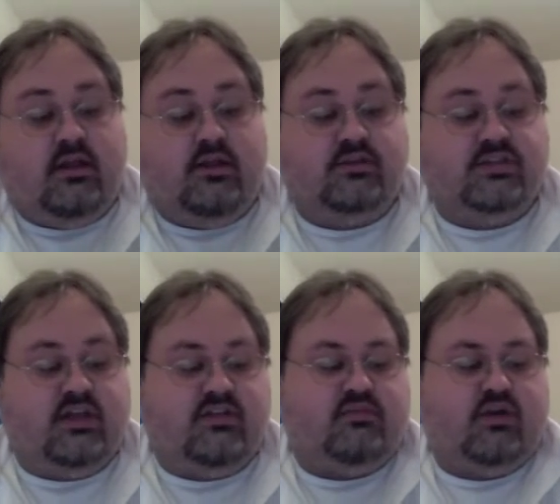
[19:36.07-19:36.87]
Here's
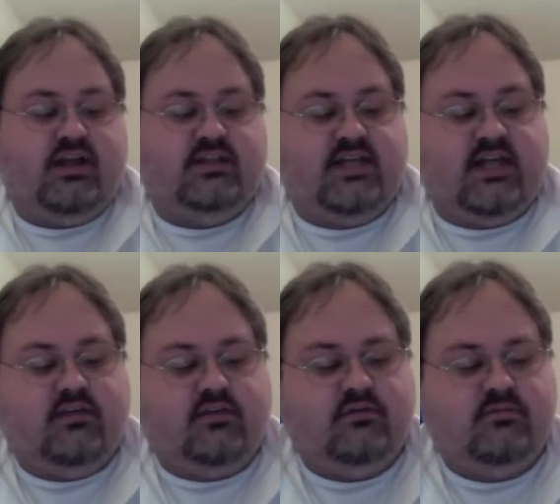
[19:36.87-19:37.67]
another Brian
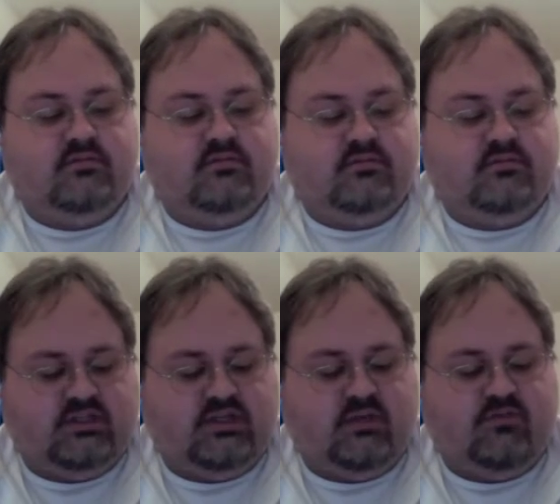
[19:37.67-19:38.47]
Taylor, so
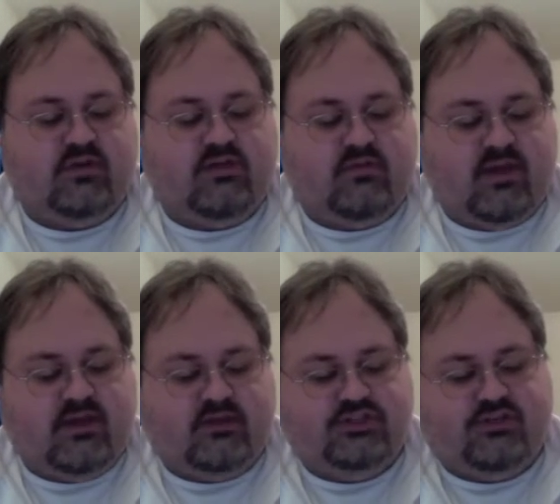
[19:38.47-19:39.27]
let's hope for another
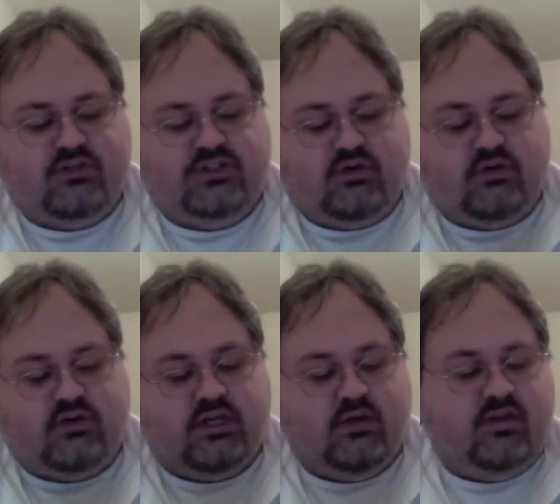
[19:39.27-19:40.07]
Michael Jeffrey Jordan
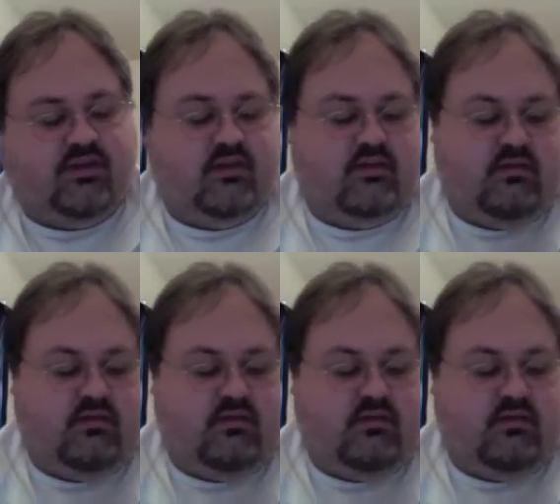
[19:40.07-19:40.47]
to go with it.